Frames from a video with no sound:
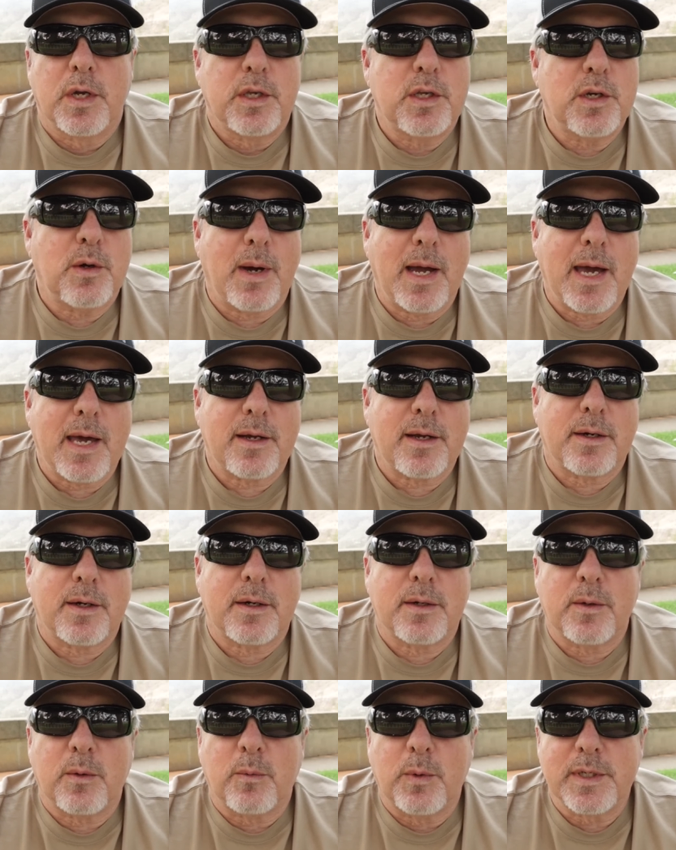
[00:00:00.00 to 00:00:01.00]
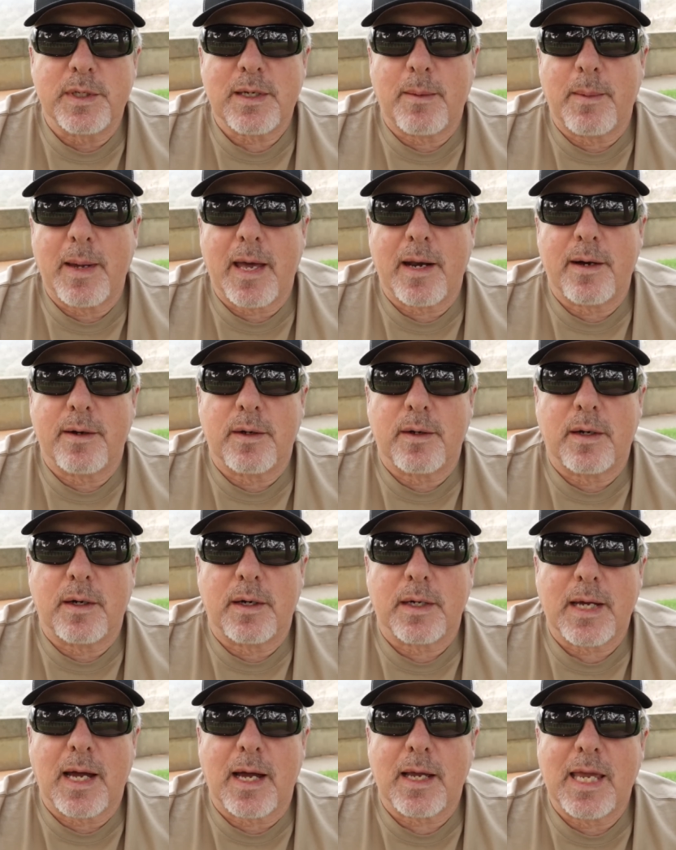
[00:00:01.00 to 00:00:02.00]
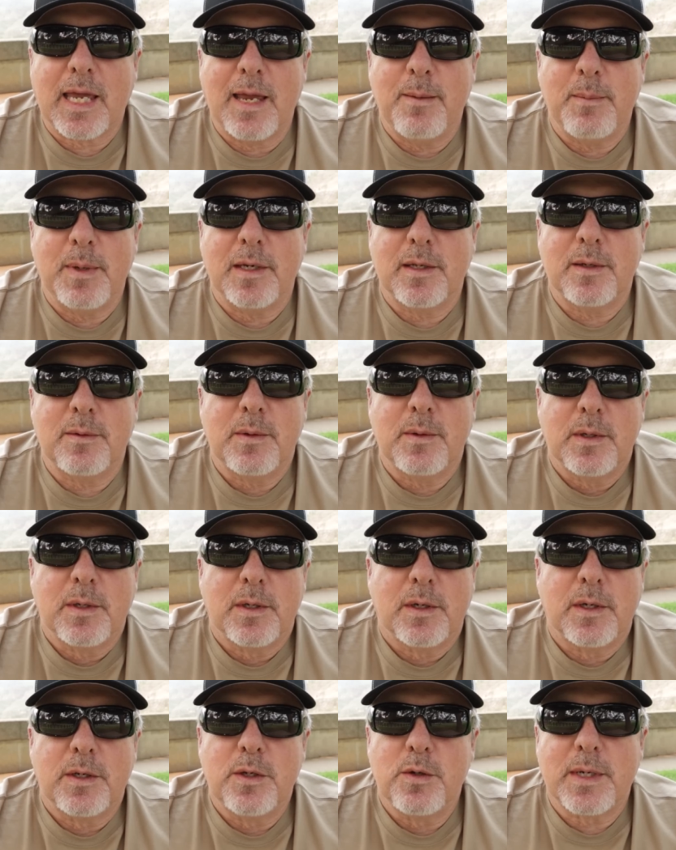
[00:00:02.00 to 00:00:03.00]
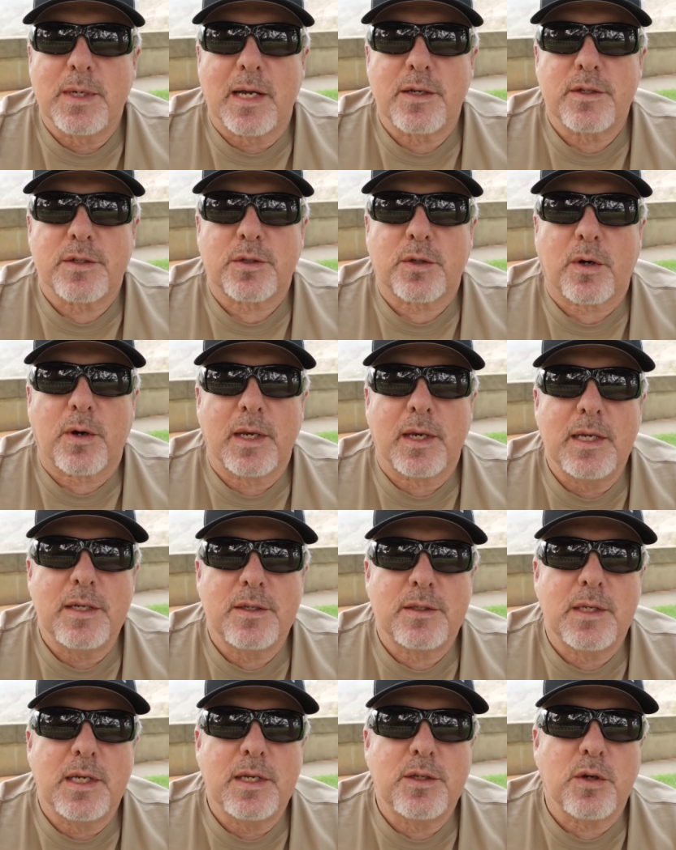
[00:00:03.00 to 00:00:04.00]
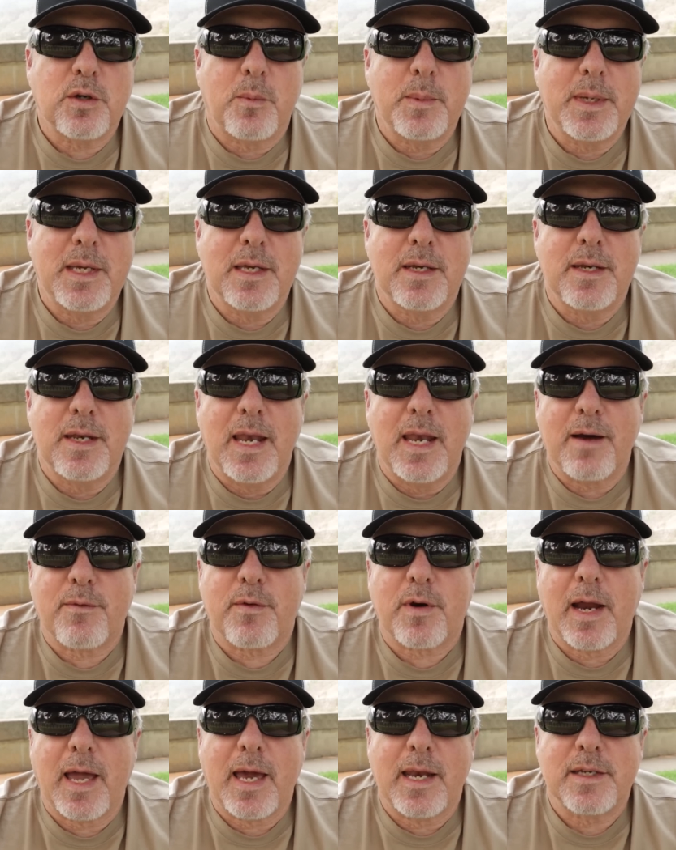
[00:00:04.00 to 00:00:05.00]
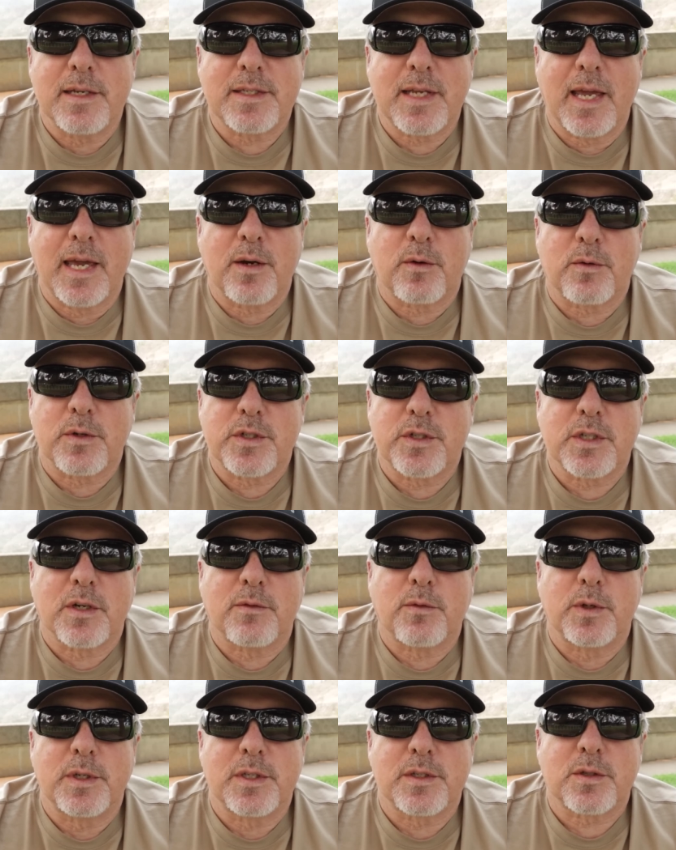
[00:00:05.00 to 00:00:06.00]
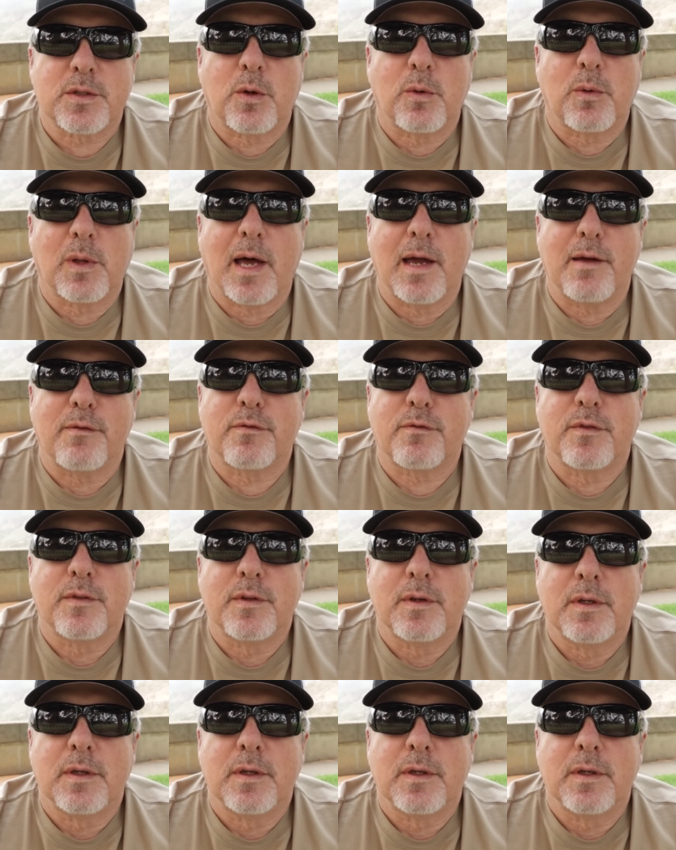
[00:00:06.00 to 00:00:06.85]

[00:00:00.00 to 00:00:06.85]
One time I had a guy came in, new guy just started, he told me he had never had his hand on a shovel in his whole life.